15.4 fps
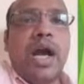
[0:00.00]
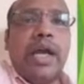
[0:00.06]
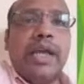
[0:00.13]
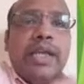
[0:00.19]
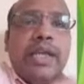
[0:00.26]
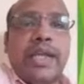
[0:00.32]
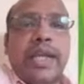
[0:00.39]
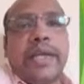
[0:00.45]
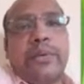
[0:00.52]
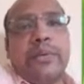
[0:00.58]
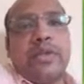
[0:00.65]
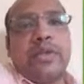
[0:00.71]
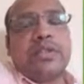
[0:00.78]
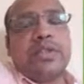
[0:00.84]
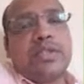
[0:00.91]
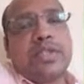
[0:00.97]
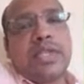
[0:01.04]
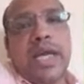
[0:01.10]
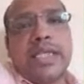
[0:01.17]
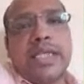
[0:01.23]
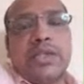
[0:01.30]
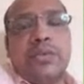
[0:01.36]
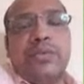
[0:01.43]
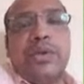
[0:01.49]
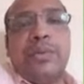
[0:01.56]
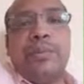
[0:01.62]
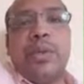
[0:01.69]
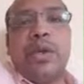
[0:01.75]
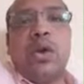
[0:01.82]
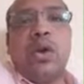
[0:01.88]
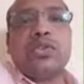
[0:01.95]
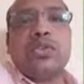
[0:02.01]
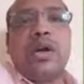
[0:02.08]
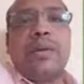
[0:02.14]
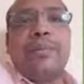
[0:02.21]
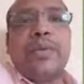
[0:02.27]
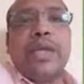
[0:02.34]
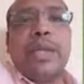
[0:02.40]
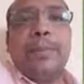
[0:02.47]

Higher accuracy is achieved because of